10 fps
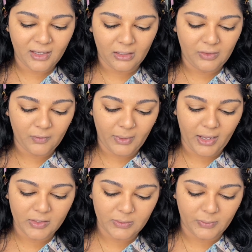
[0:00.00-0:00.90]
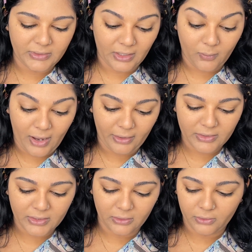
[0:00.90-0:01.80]
And even my husband was like, wow, your
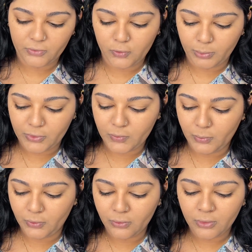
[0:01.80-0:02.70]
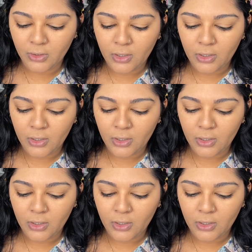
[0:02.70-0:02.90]
skin looks super smooth.